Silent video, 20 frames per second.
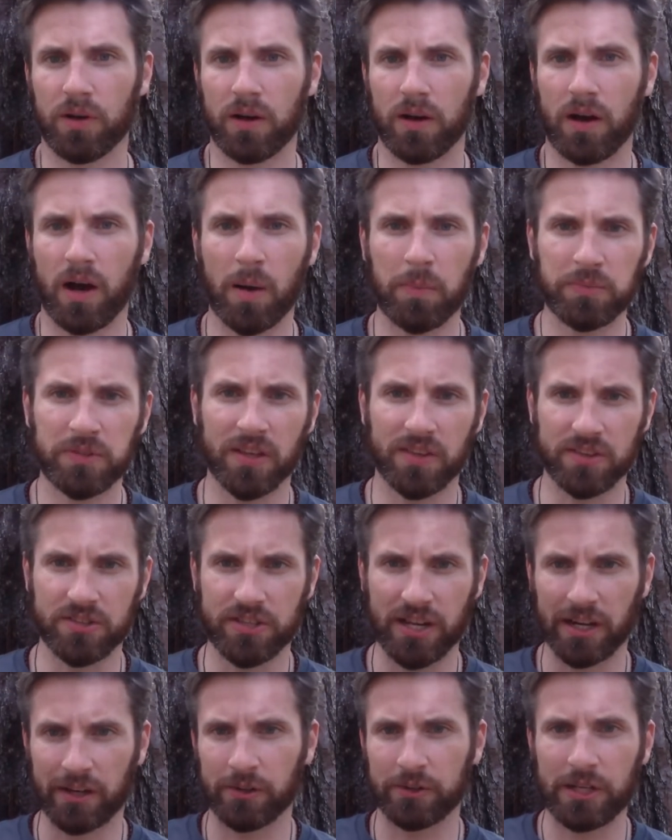up to the
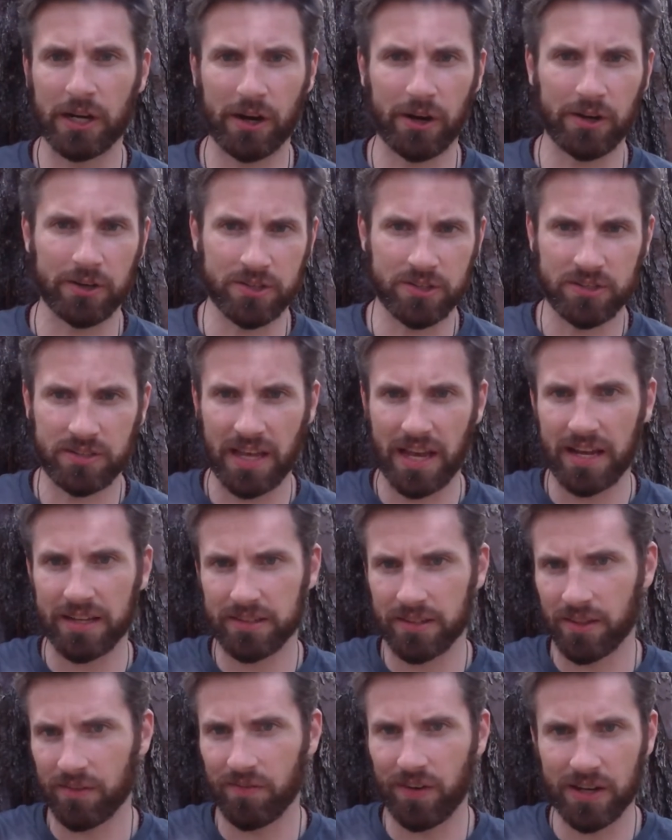Secretary of State,
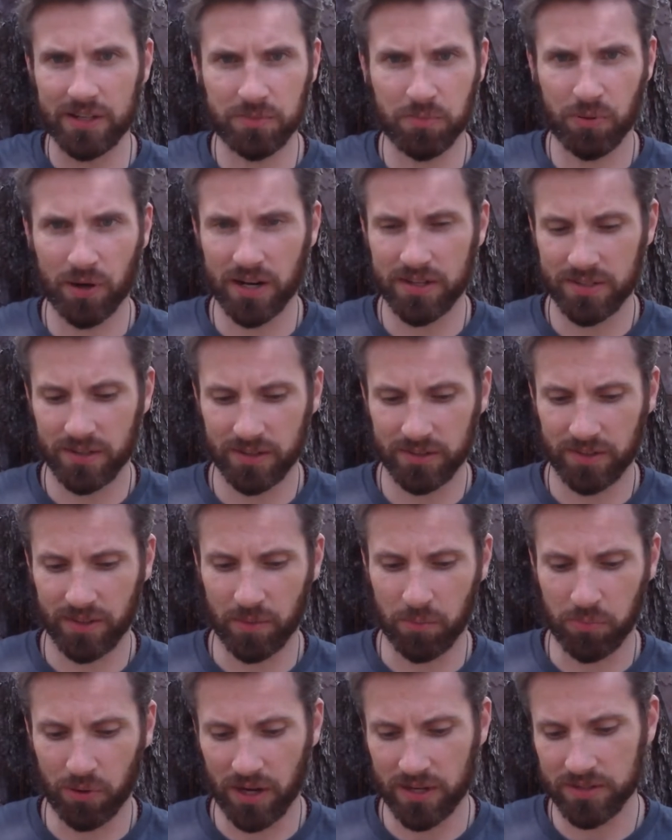to the Vice President, to
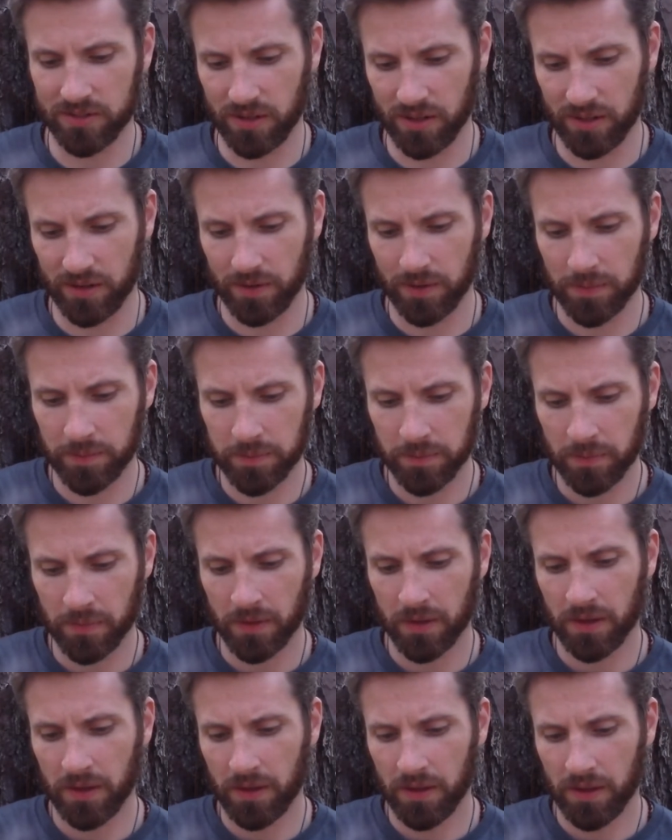the President,
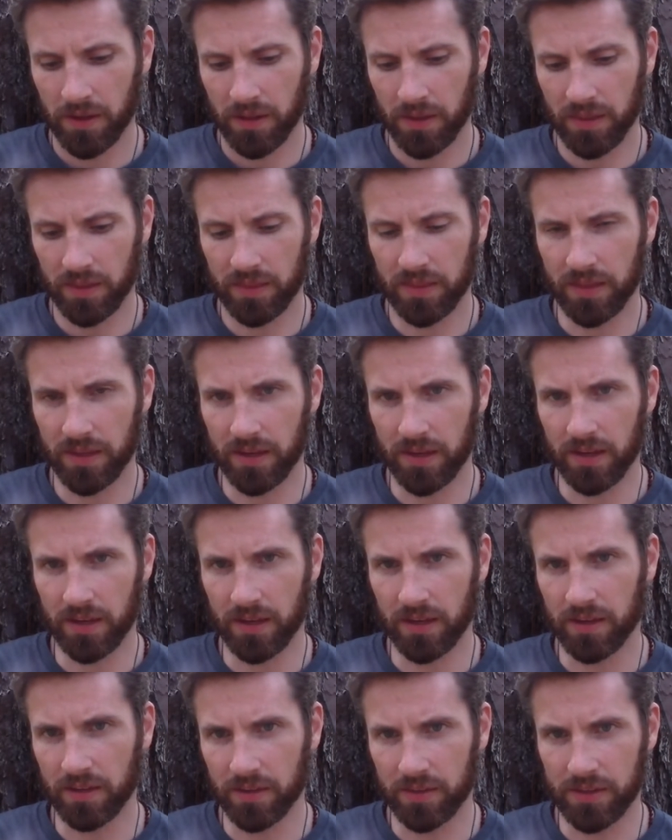
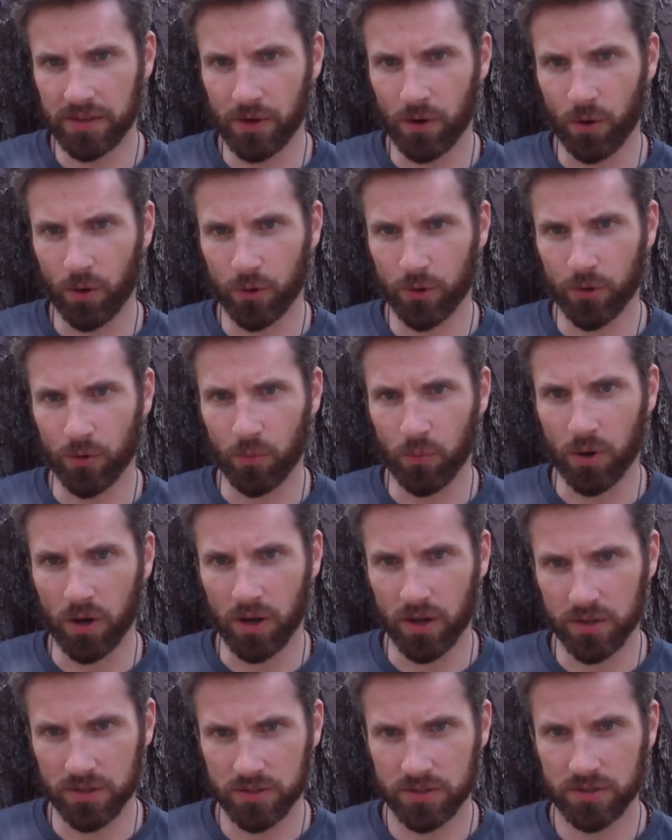the order
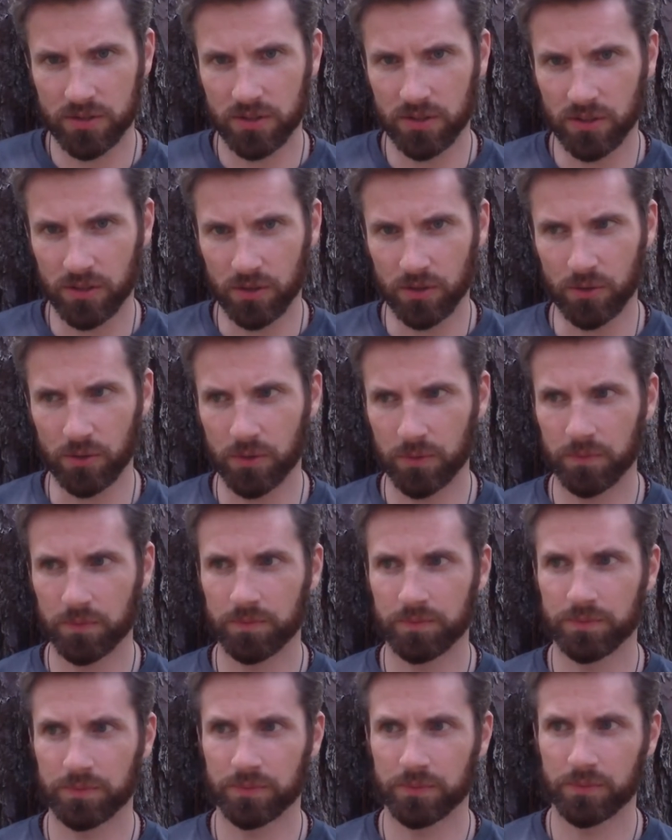was to
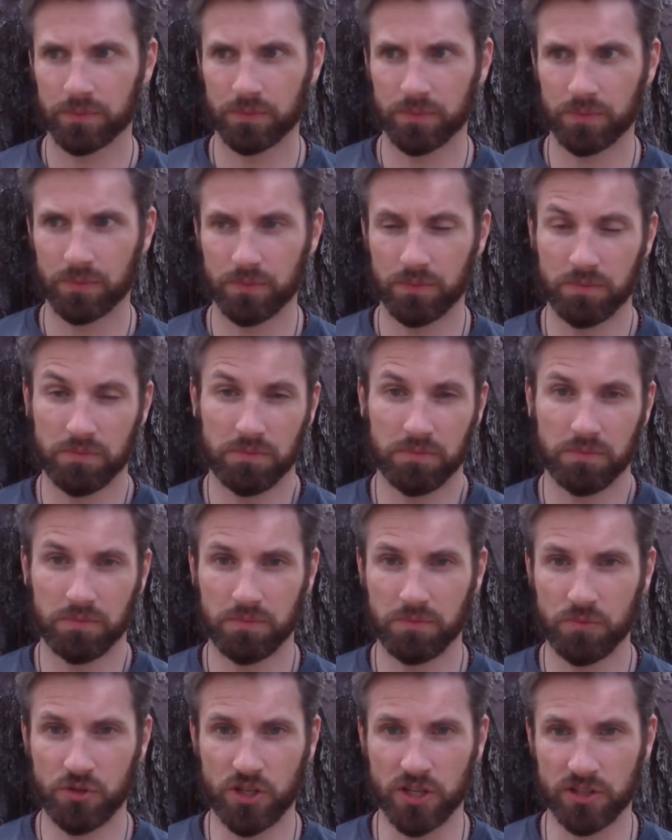
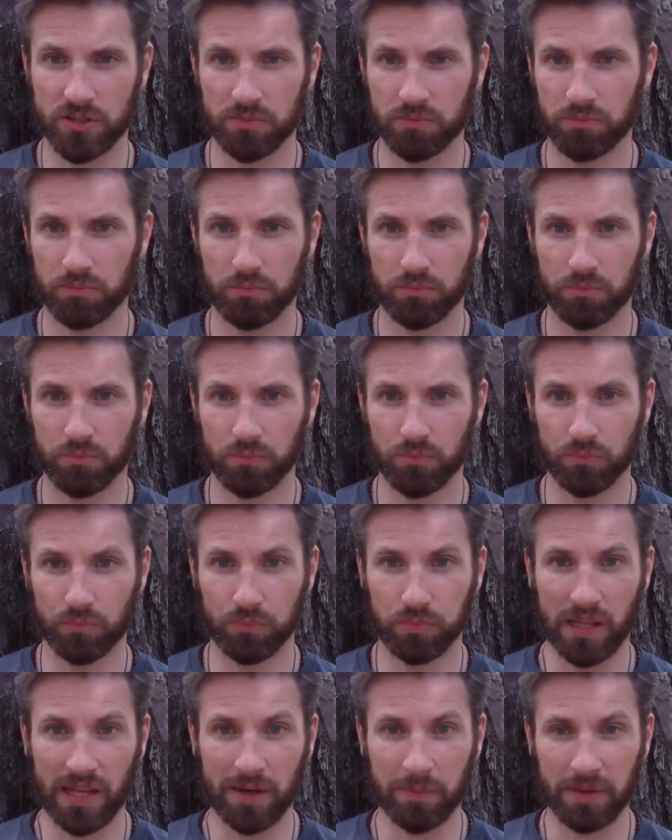just
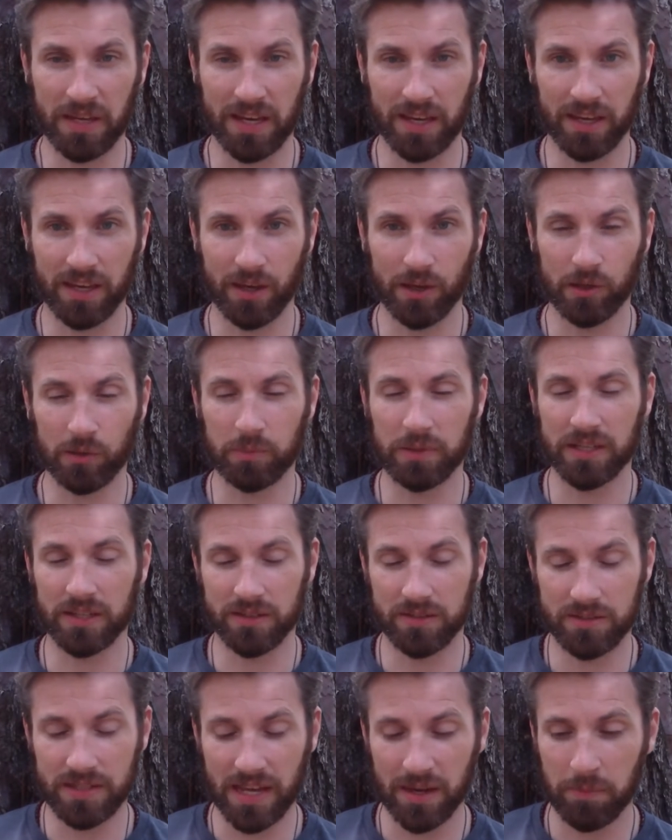let him get killed,
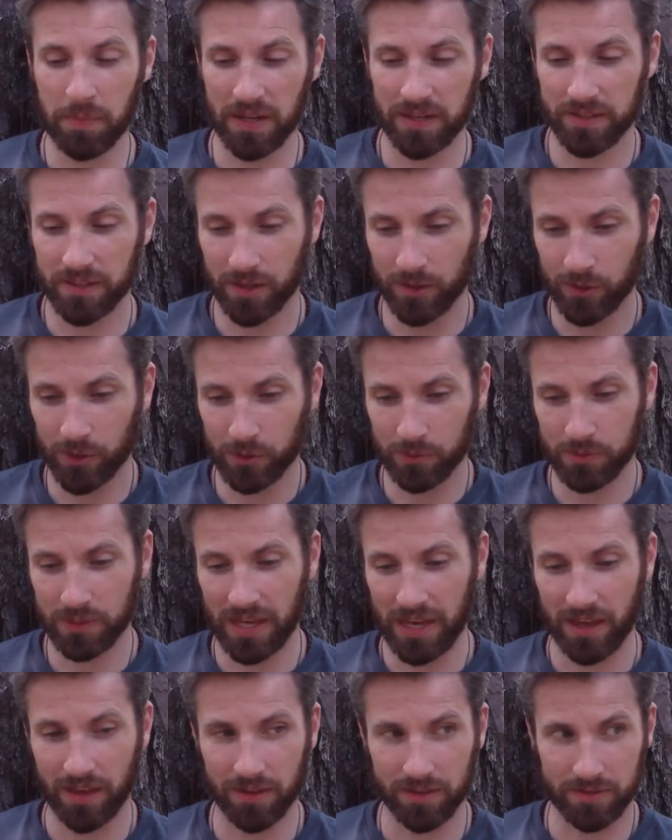because dead men tell no
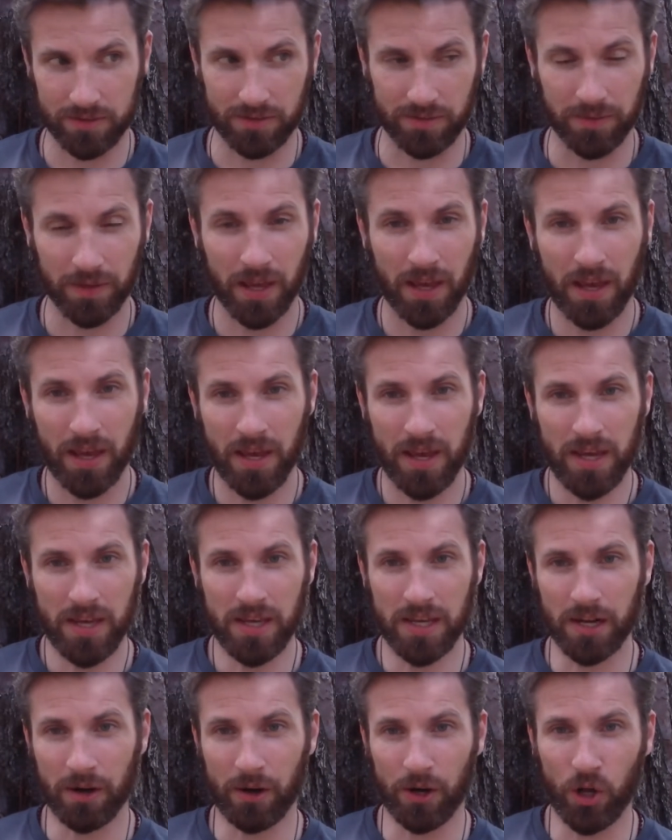tales.
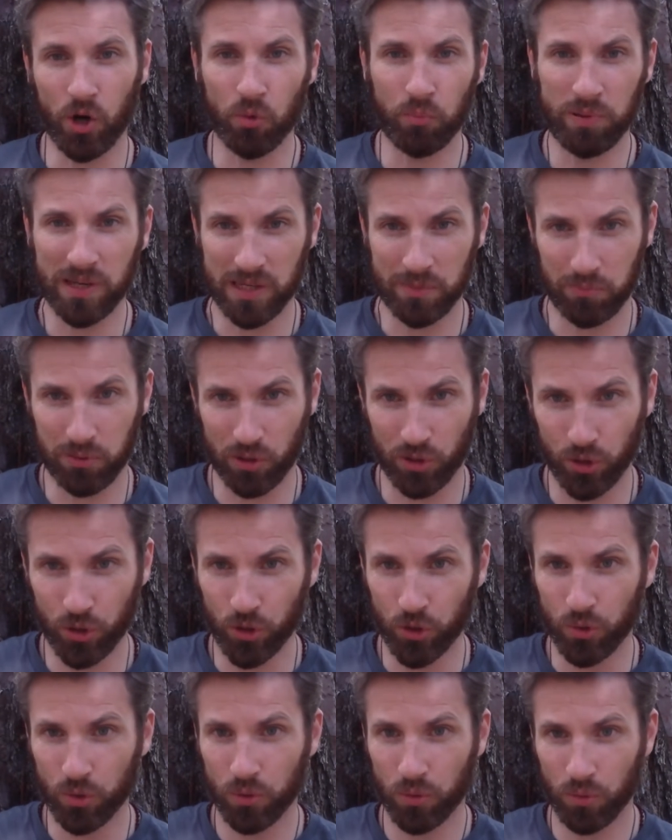And I know people
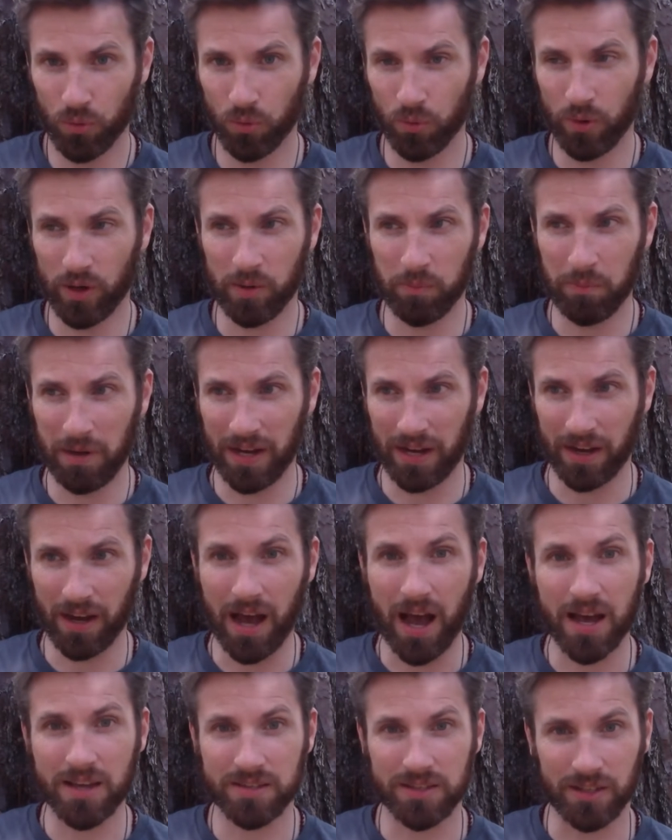who were in
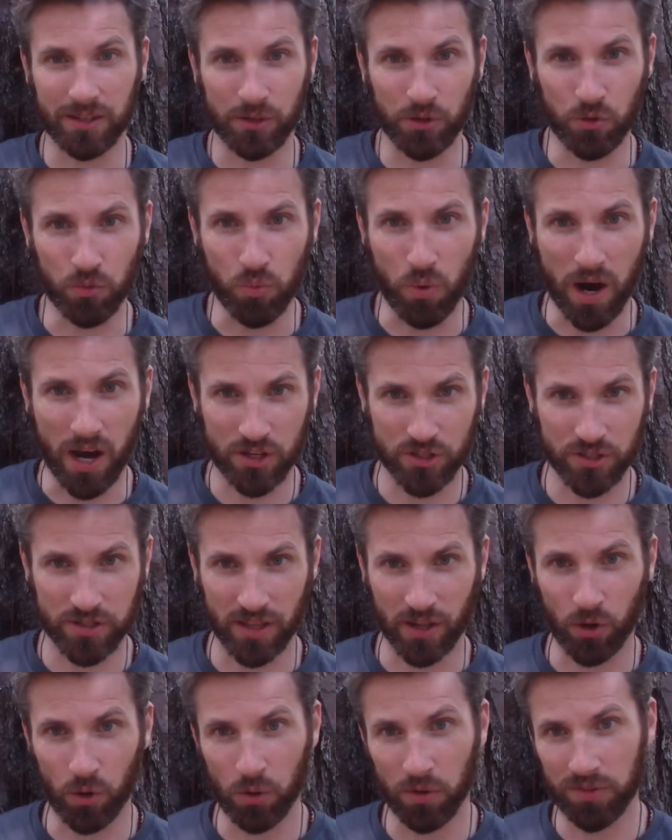Benghazi and who watched
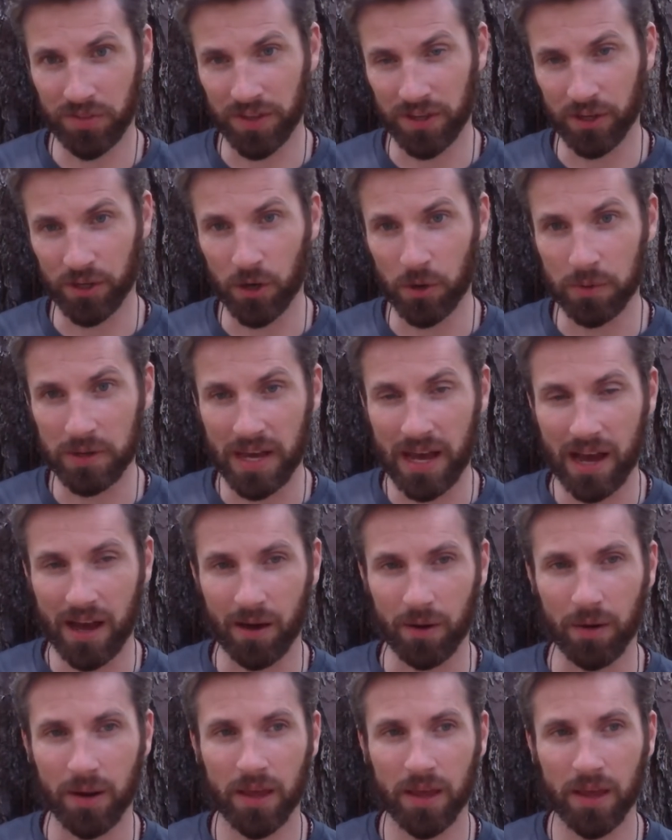that whole thing go down,